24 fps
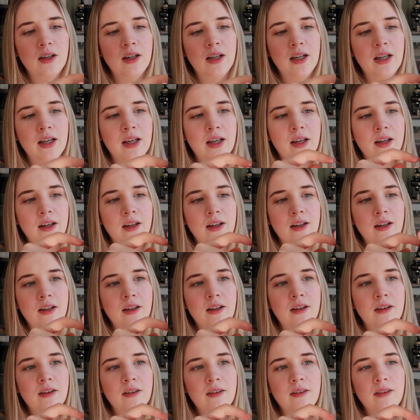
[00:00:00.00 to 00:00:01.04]

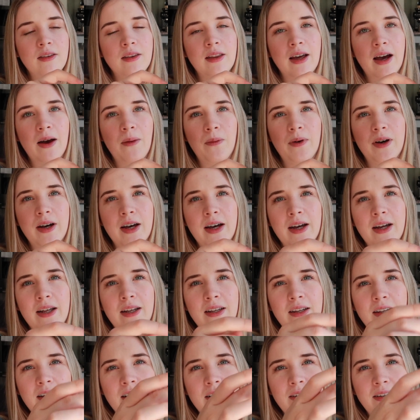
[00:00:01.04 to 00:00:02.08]
And that
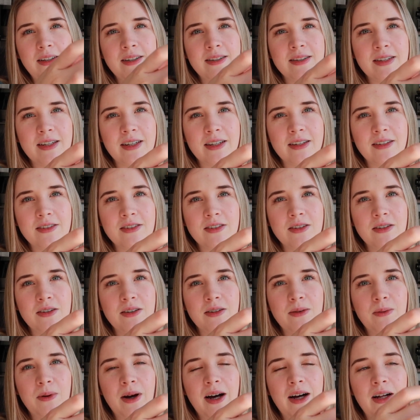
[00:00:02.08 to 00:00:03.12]
one, you can't really see it
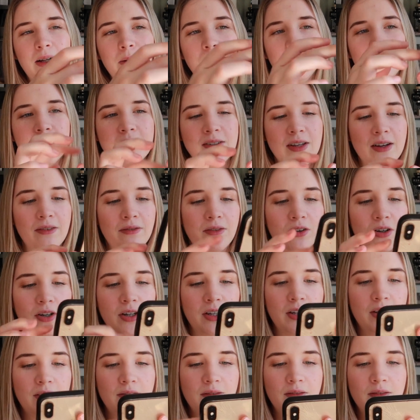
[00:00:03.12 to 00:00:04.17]
too well because I've
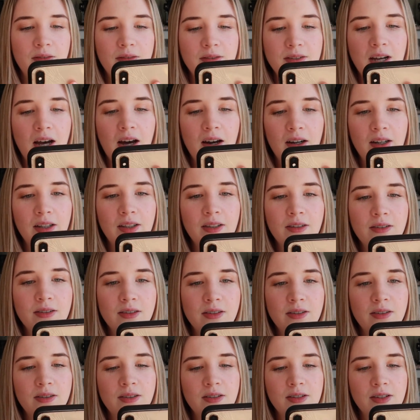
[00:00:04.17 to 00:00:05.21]
got it darkened
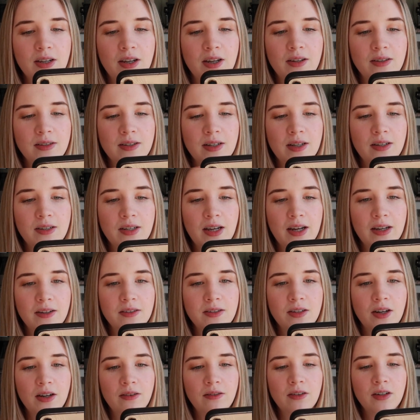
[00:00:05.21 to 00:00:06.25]
so you can see
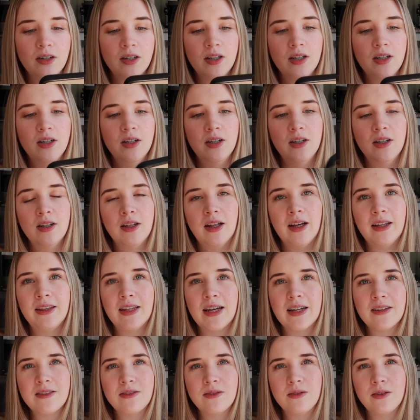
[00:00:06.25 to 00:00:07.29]
text over it, like
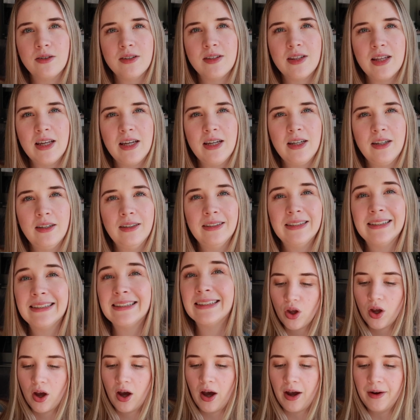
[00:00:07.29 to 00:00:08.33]
that sort of thing.
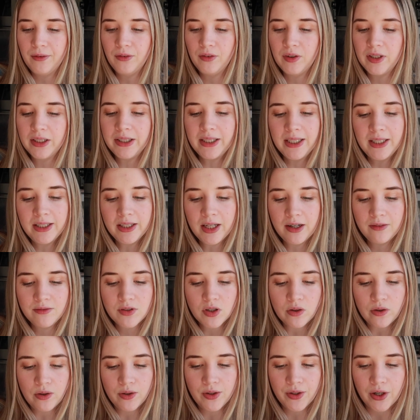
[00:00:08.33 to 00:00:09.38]
I really loved
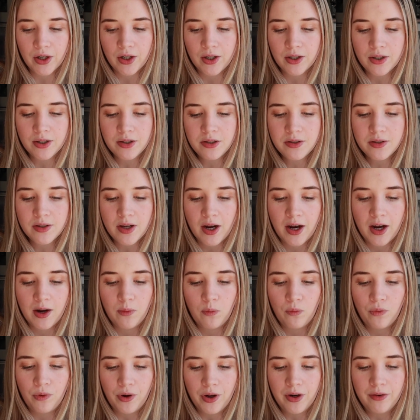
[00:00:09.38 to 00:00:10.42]
all those,
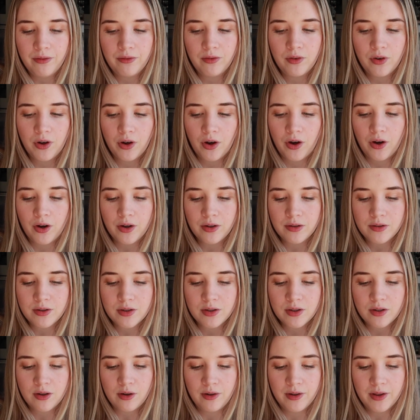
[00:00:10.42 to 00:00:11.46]
and what I've
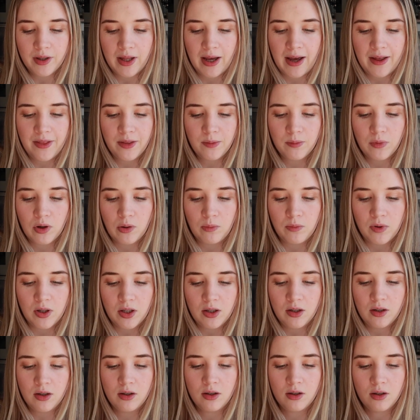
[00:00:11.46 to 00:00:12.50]
got on at the
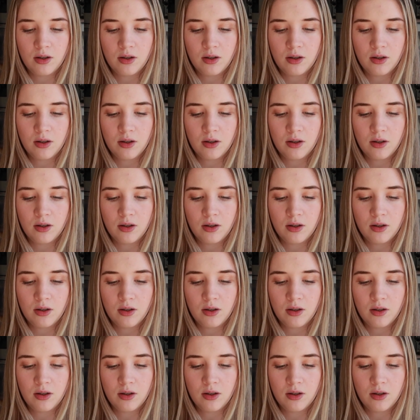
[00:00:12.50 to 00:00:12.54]
moment